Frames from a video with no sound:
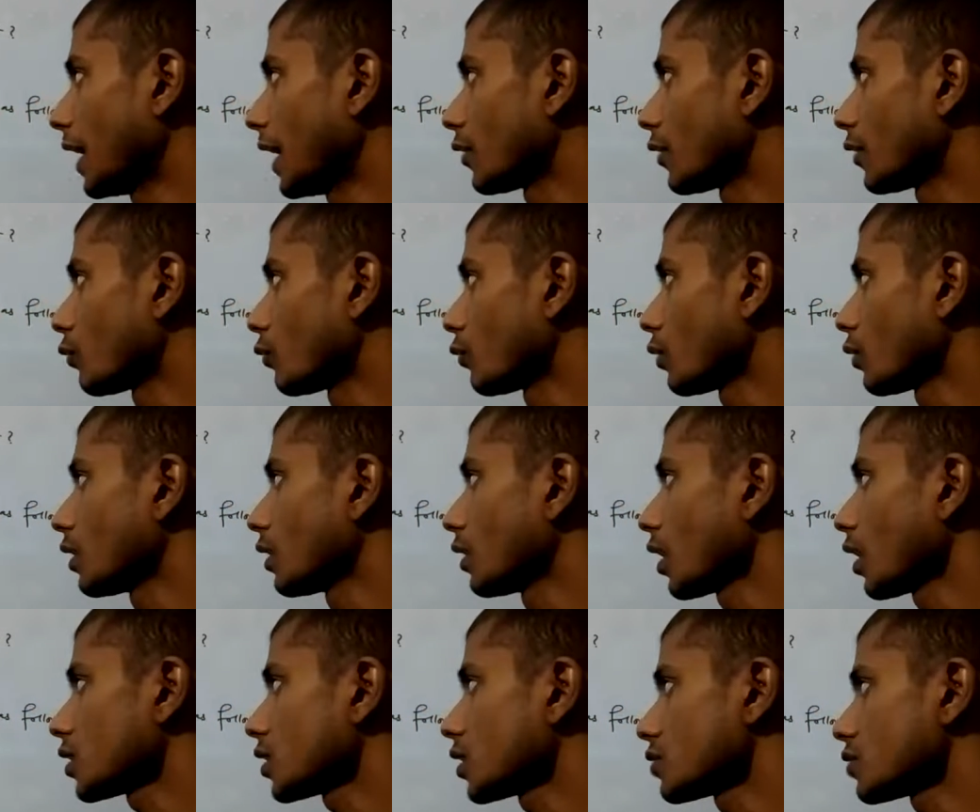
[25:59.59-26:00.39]
and
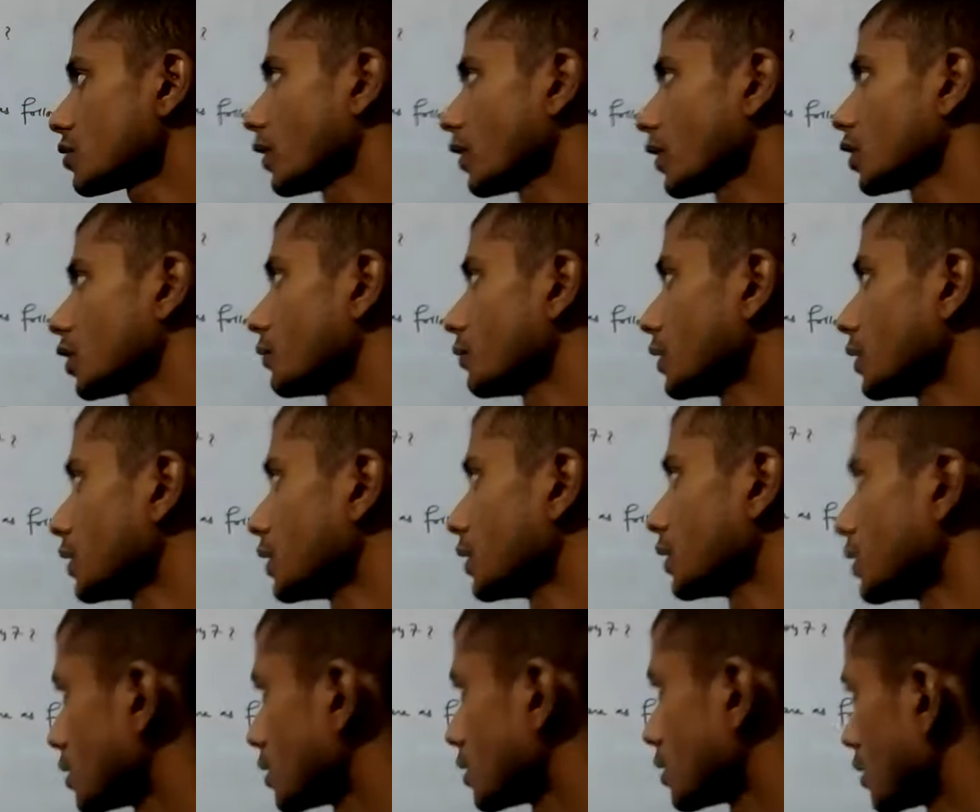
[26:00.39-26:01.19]
one last value we
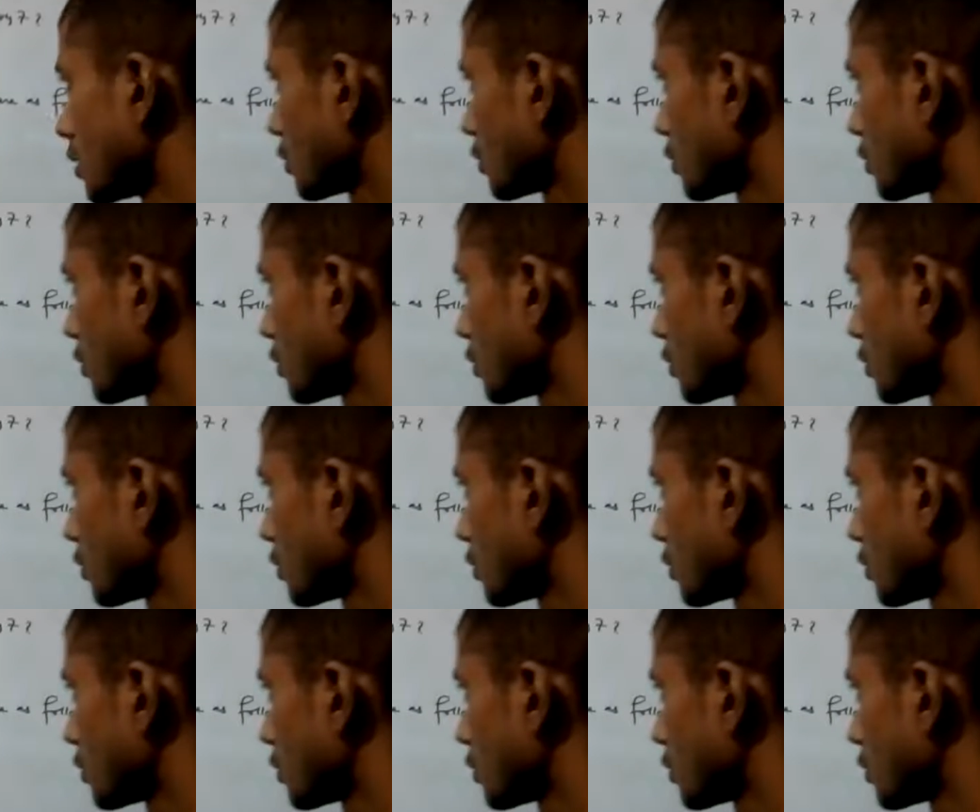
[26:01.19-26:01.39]
need.